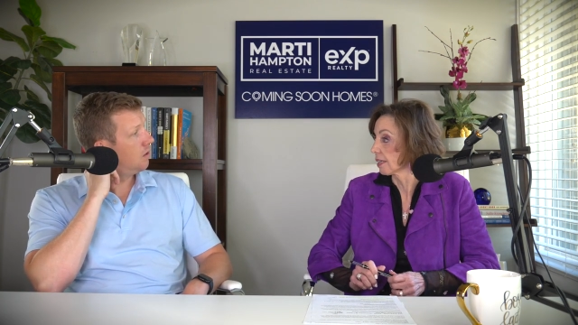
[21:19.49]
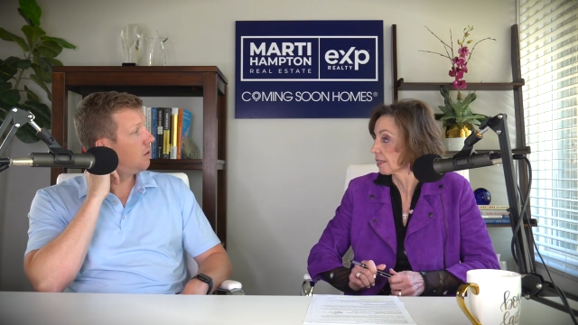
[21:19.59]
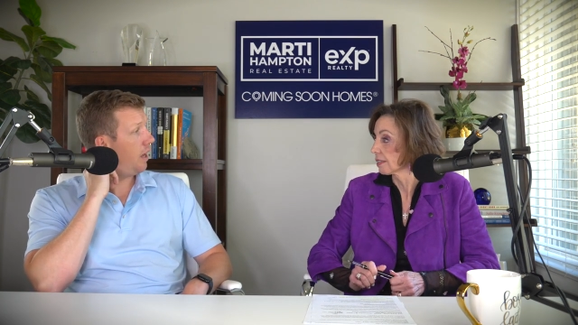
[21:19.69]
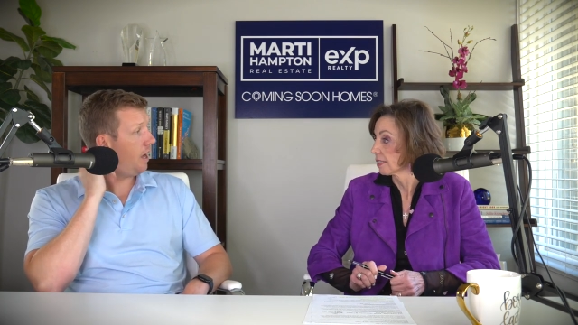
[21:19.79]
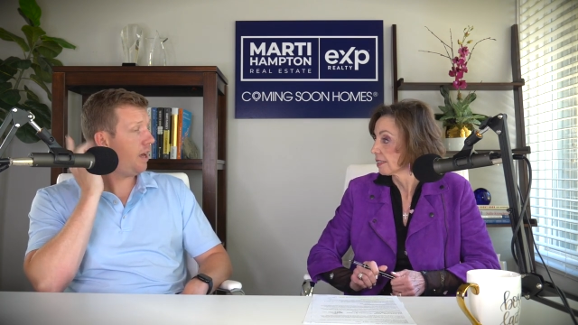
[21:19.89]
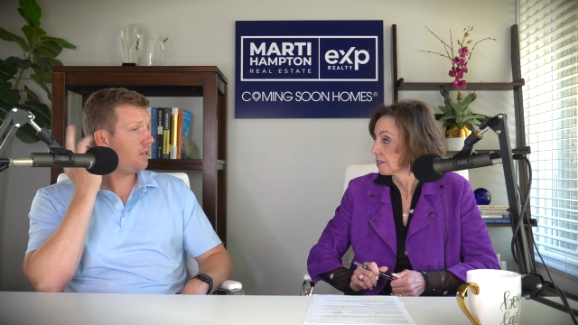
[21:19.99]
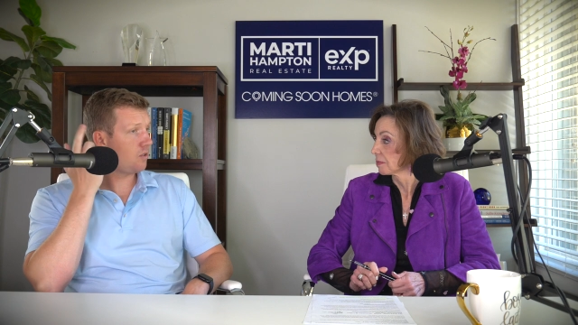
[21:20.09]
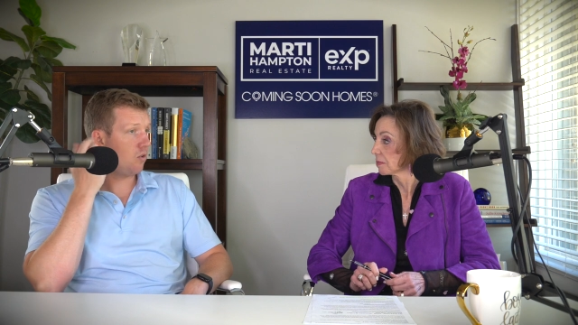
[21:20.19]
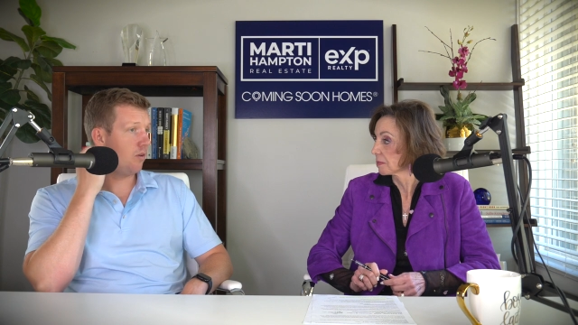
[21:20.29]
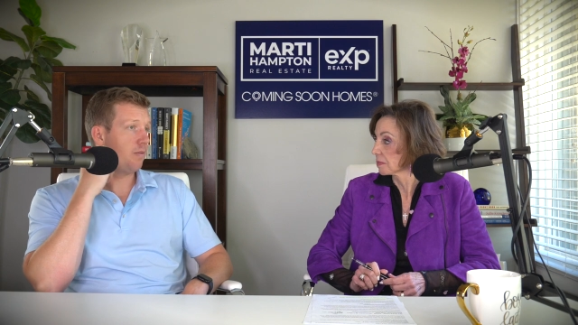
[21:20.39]
Speaker 1: S Corp,
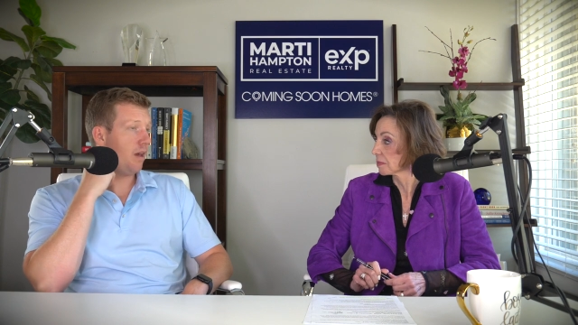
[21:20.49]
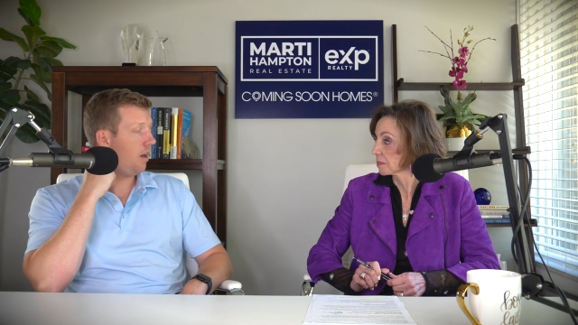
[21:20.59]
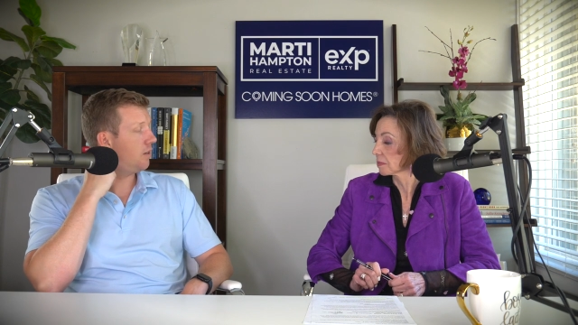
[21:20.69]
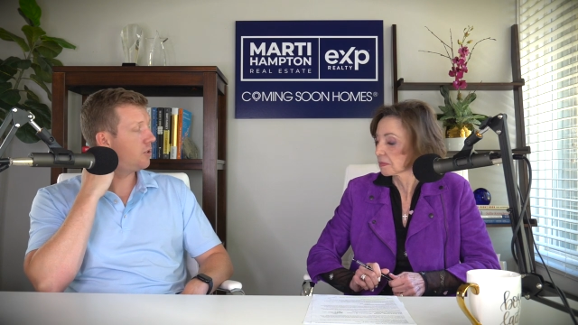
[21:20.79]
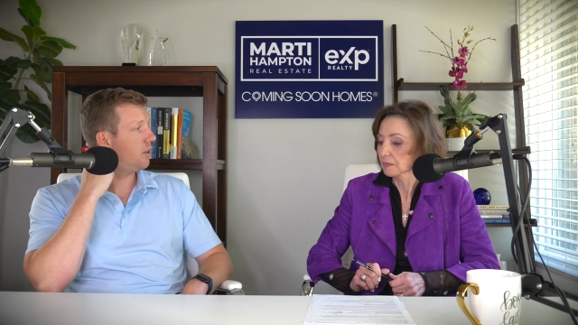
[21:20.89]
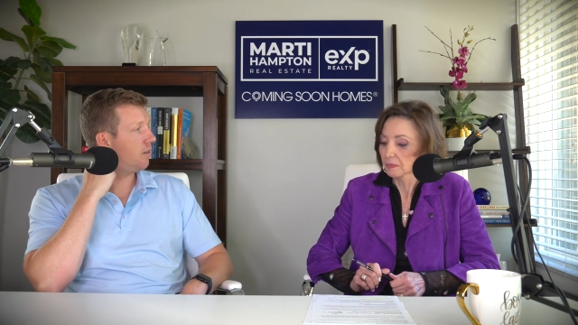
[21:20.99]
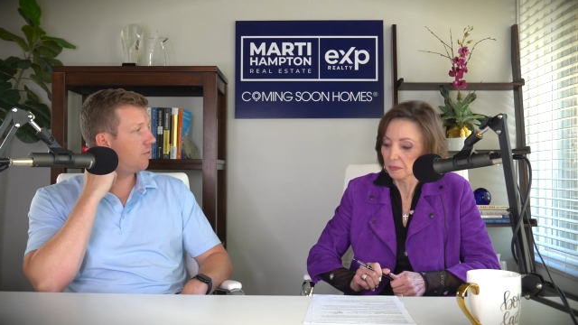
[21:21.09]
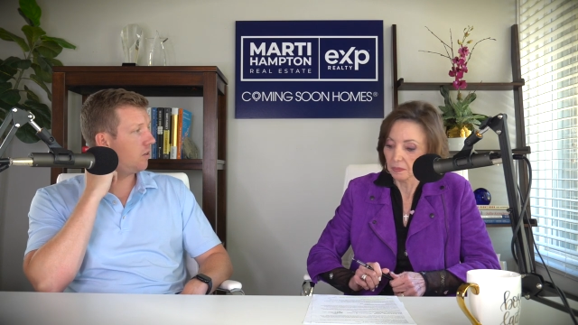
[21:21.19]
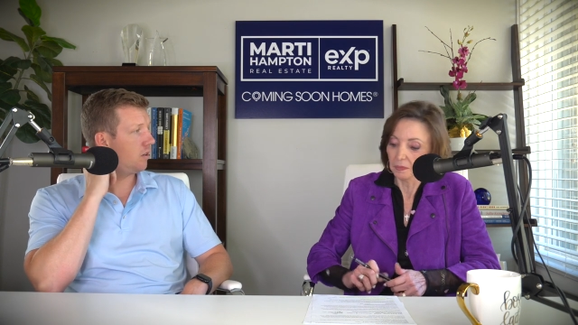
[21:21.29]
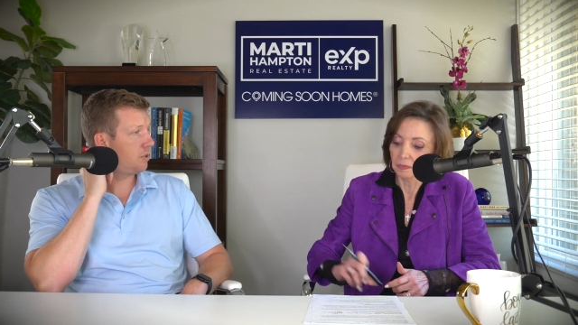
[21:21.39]
yeah, sure. Mm-hmm. For
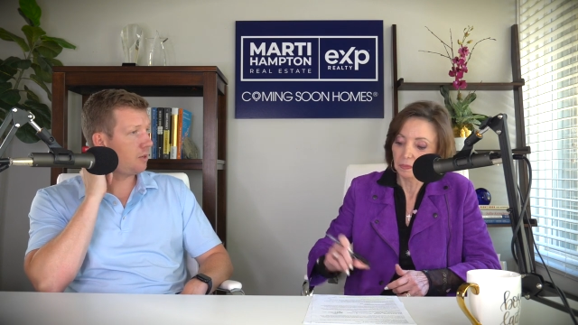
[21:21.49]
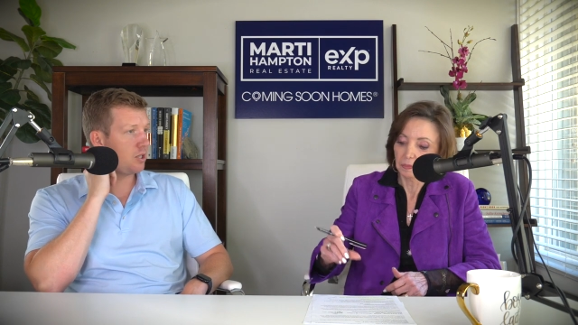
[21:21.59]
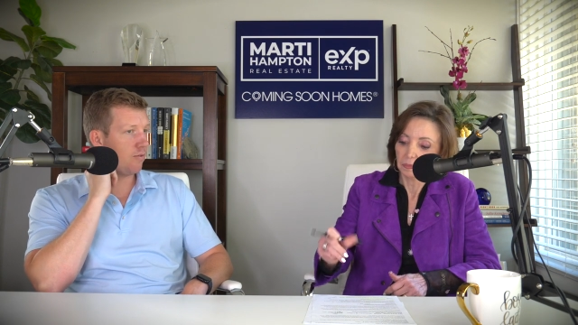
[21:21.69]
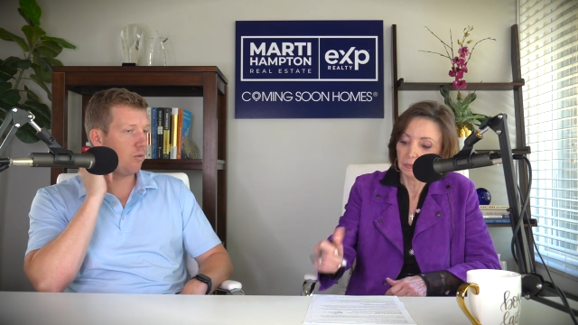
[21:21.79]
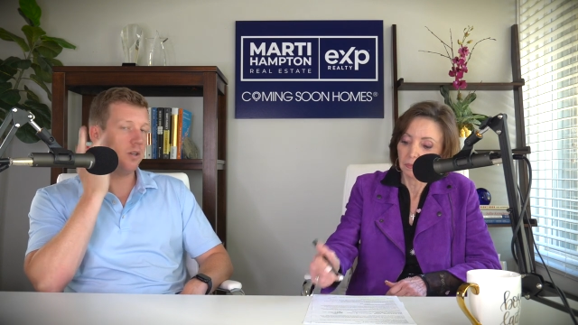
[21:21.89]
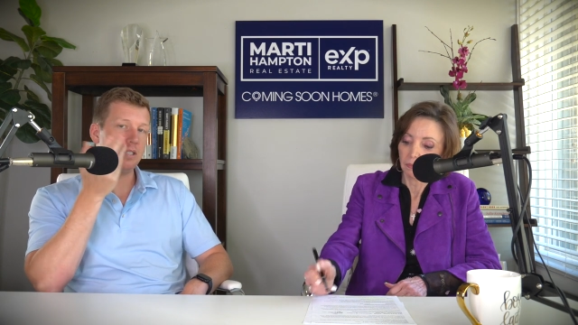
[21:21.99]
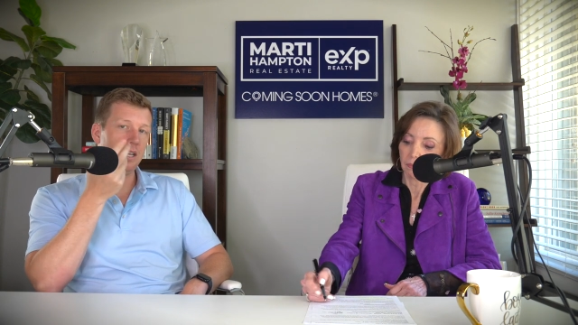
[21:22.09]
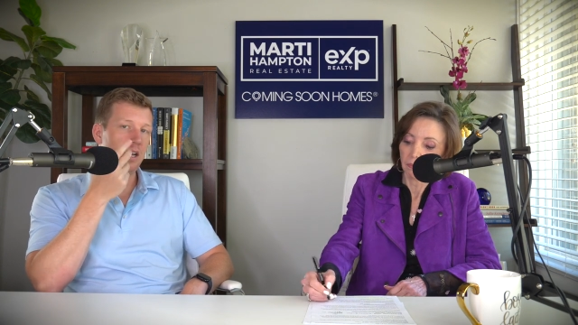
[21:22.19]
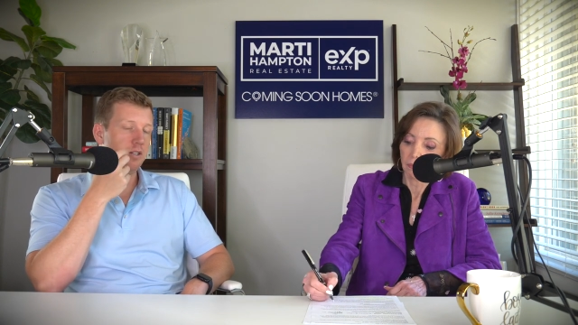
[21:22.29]
especially for real estate agents,